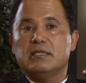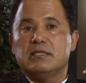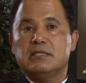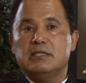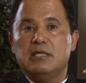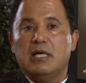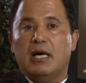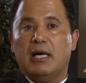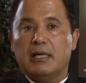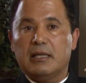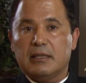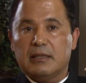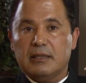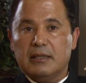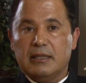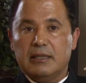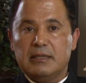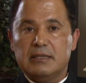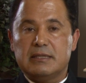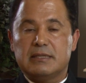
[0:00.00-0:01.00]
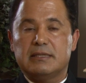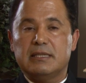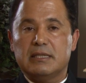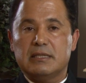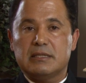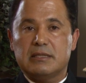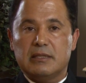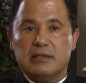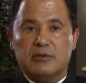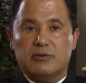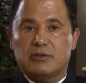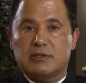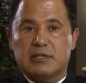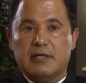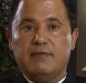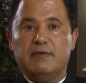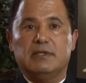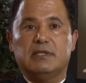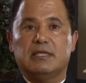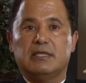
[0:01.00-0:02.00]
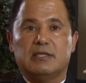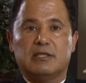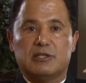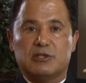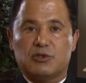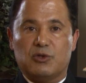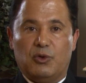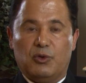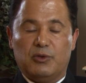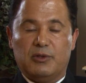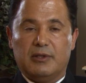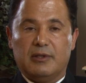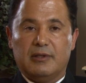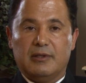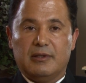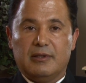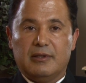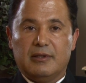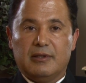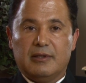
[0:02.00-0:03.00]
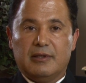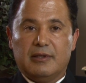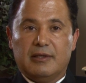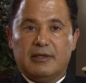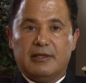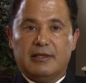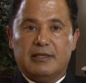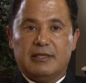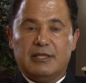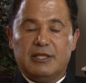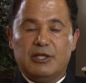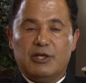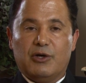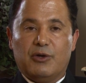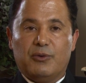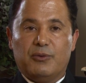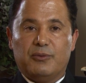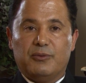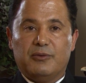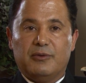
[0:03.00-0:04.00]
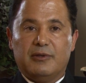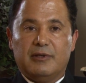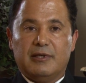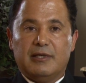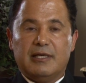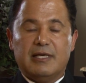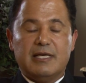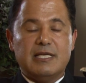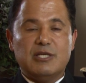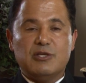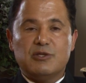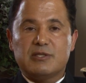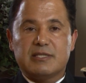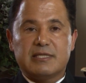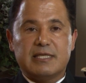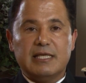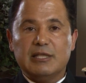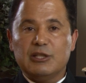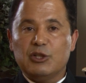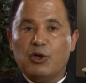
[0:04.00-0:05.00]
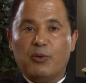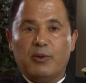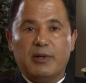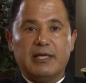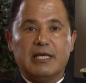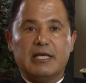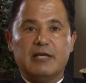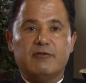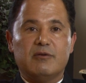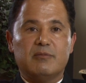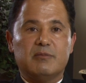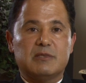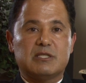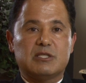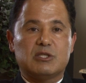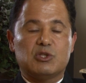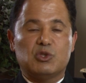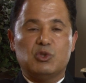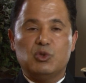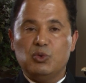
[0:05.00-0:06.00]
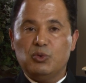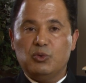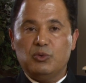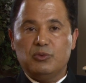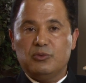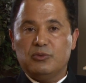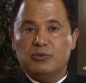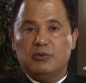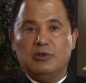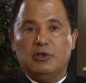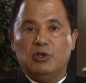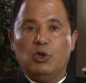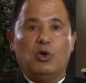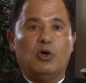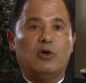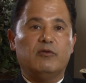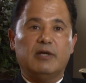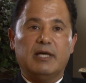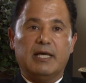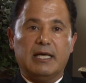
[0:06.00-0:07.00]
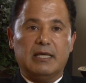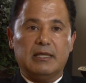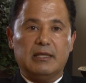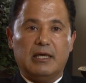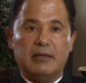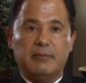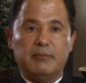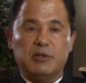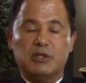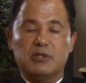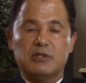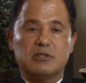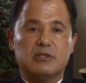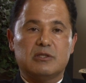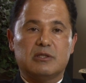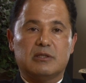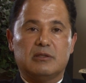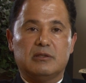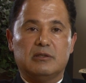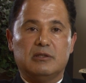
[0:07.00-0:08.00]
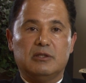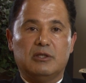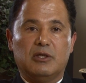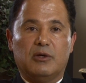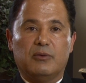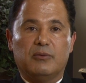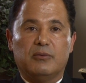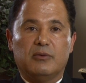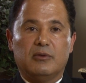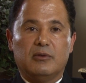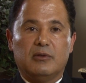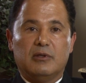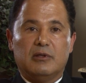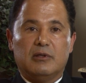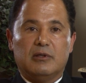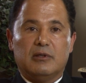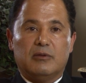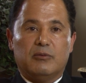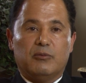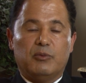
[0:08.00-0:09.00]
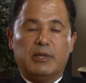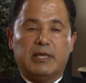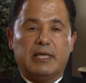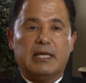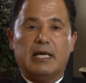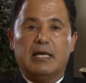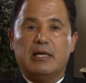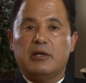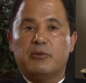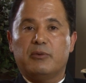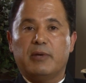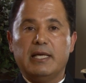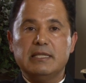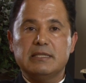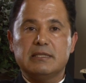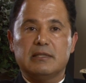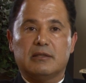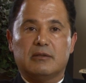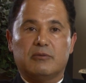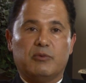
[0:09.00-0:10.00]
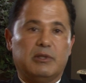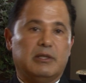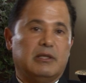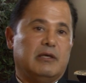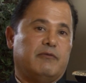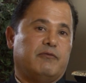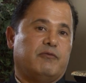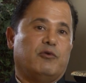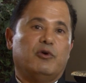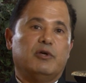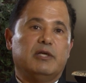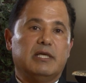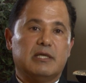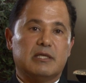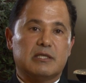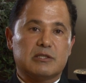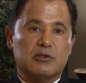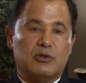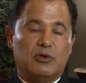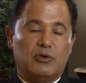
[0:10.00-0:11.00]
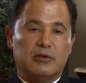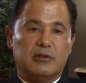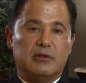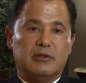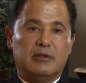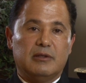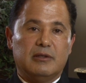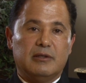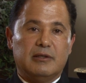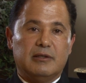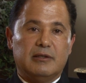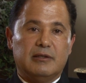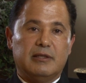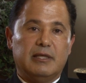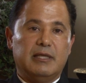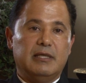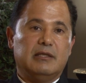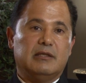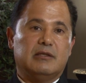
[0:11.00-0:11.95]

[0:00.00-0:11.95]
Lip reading: is young and he's 16 or 17 years old, you know, you still don't want to give him too low of a hairline, because you know, we cannot erase it. When they're 40 years old, I